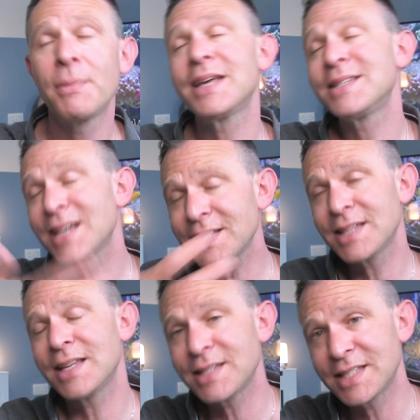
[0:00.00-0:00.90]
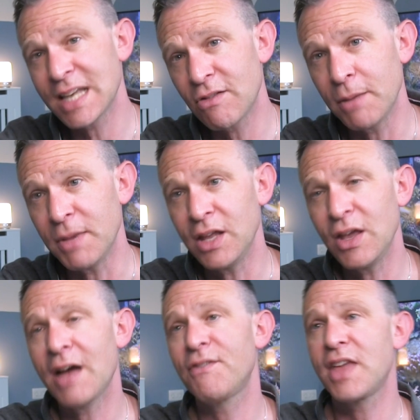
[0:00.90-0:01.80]
But that doesn't necessarily mean
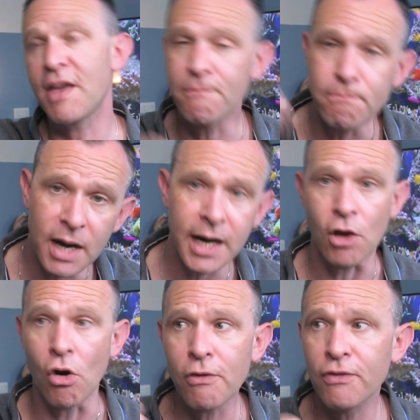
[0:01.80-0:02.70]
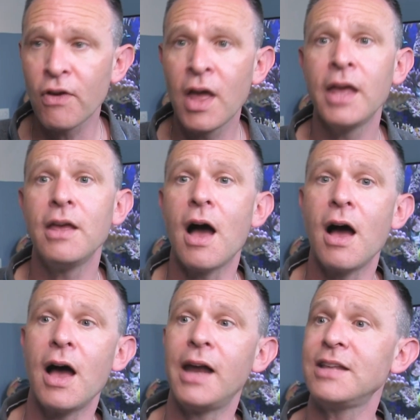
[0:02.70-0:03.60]
you have to give money off,
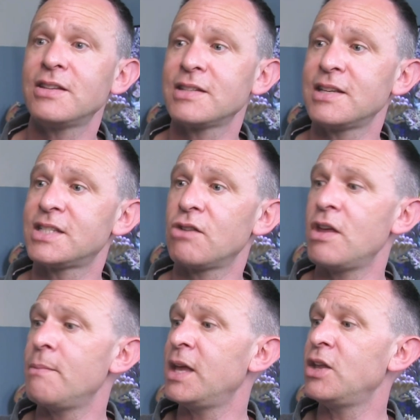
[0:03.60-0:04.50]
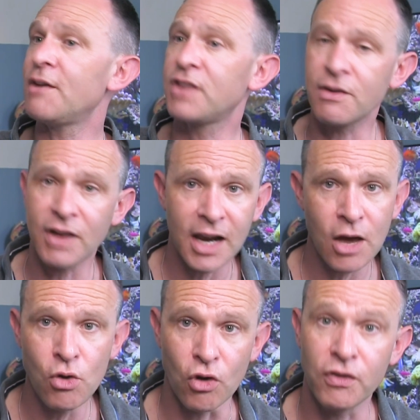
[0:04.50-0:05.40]
and it doesn't necessarily mean you have to give a
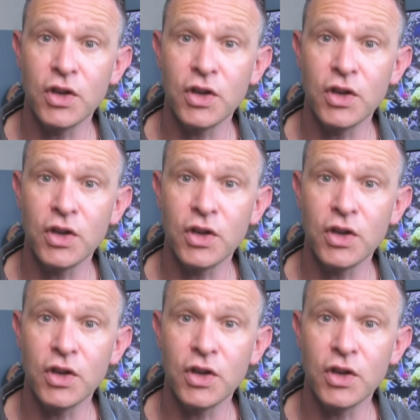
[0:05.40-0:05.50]
load off.